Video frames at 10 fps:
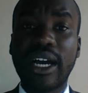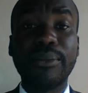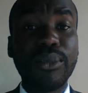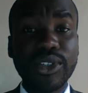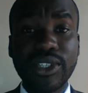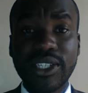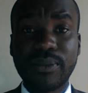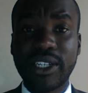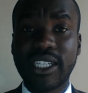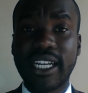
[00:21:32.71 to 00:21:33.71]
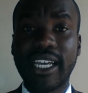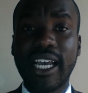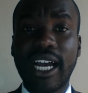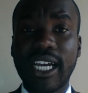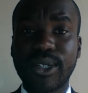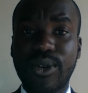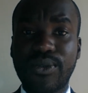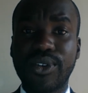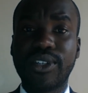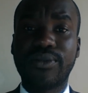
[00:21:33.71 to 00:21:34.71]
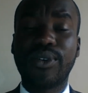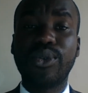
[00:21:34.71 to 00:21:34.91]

and most especially Article 44,